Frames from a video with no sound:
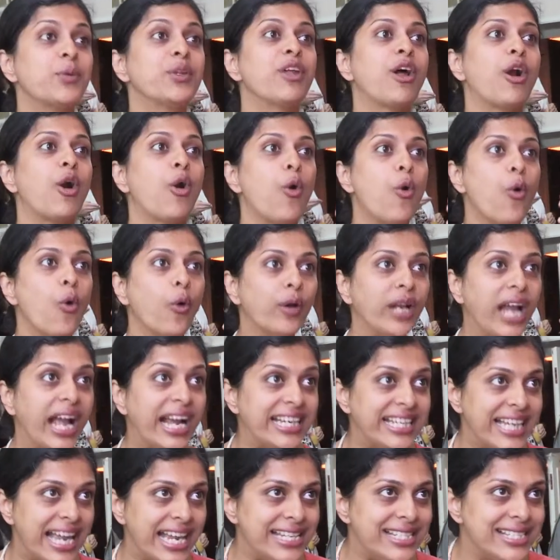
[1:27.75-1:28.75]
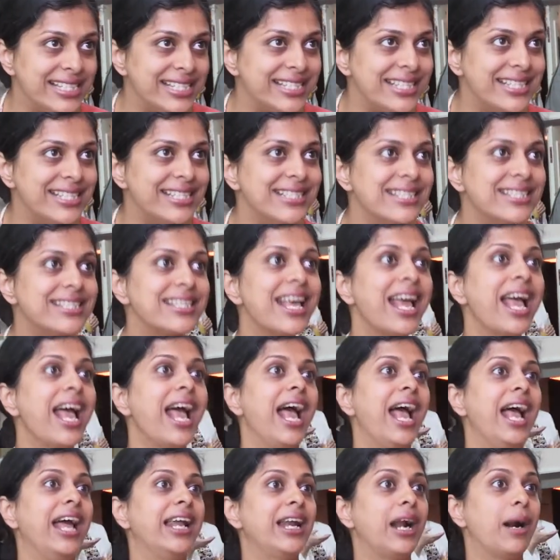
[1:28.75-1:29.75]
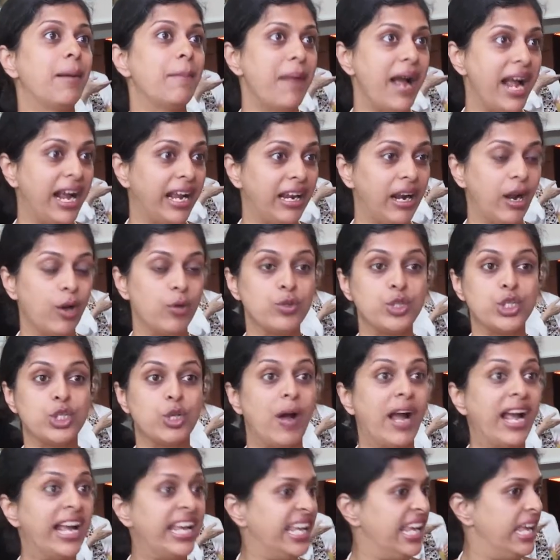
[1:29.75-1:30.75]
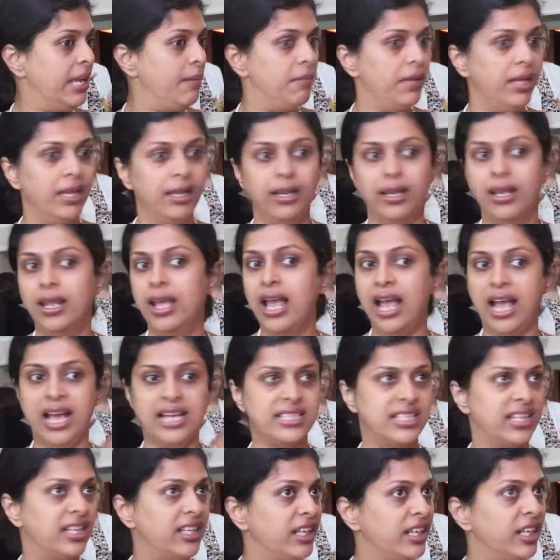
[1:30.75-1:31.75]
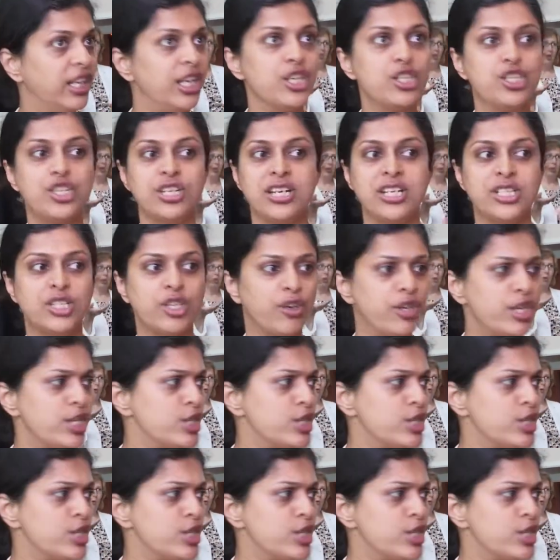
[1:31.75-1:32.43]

with our own identities and our backgrounds. So I came in as a clinician, as a